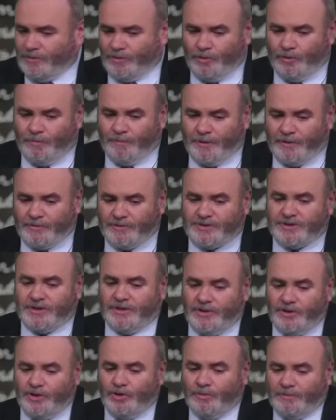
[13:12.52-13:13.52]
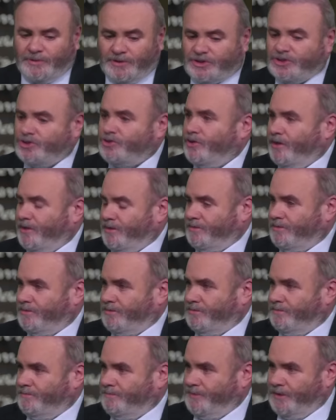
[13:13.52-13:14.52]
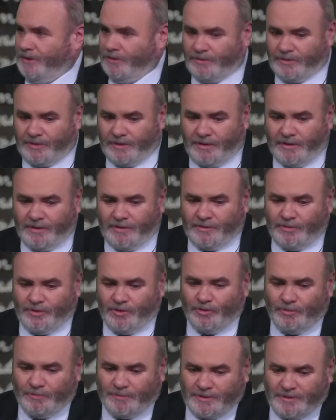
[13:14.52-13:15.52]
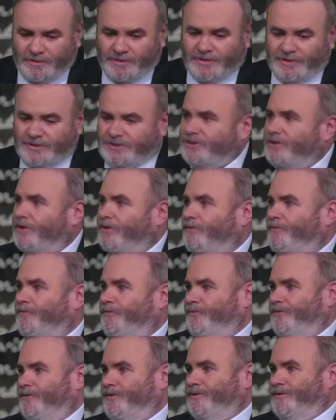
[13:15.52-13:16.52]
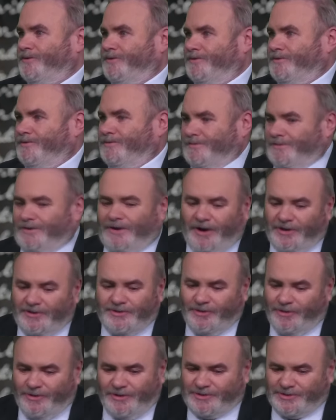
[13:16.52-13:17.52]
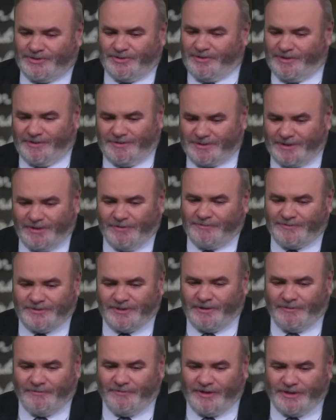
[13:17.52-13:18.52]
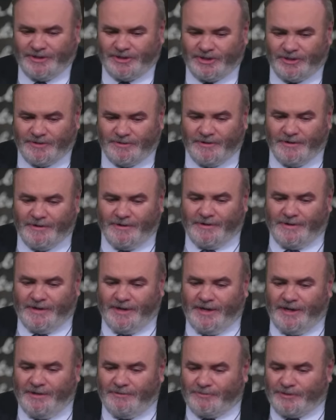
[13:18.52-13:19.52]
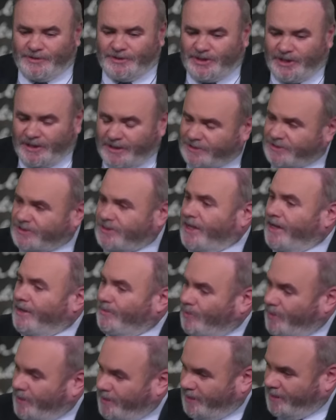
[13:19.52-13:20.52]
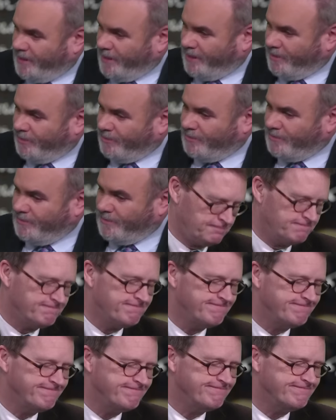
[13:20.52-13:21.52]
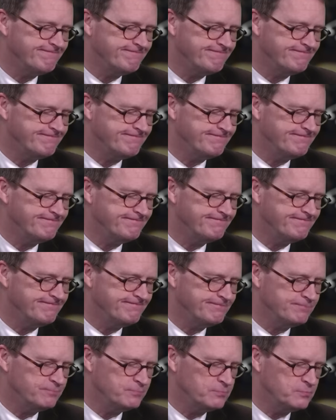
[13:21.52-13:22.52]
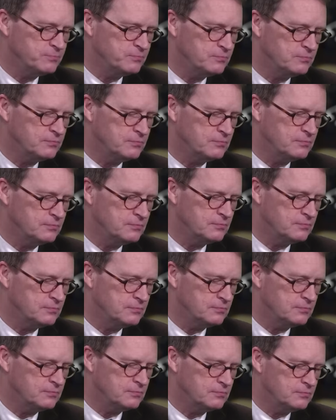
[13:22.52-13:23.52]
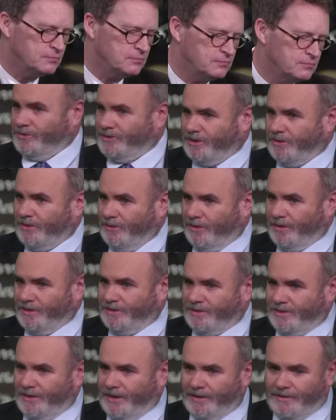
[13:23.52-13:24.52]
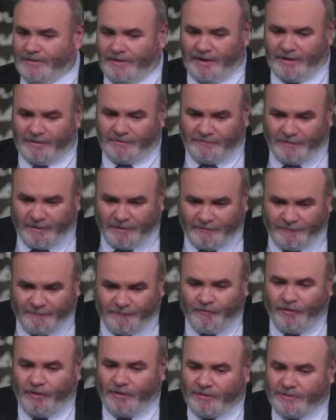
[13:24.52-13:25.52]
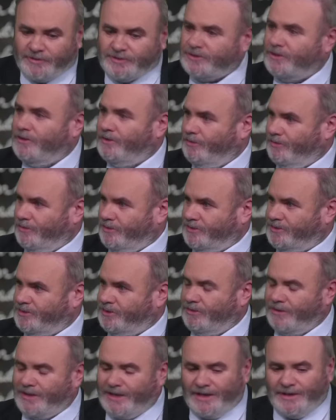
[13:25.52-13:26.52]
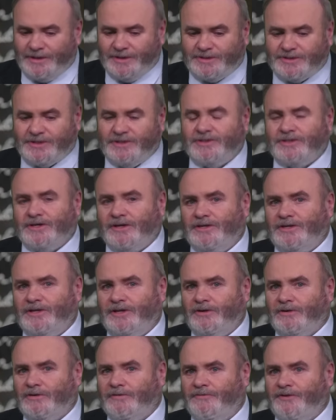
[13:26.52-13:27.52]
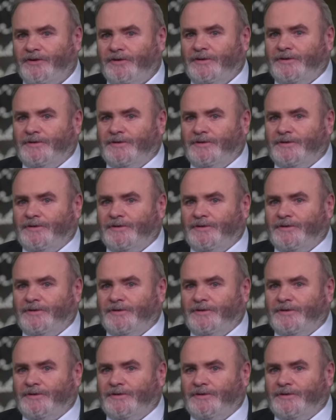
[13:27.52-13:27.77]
who boast in human strength and human self-idolatry, self-salvation. Yeah. He rejects that way now, because he is now one who is loyal to God and, and follows the Lord. So again, it's this idea of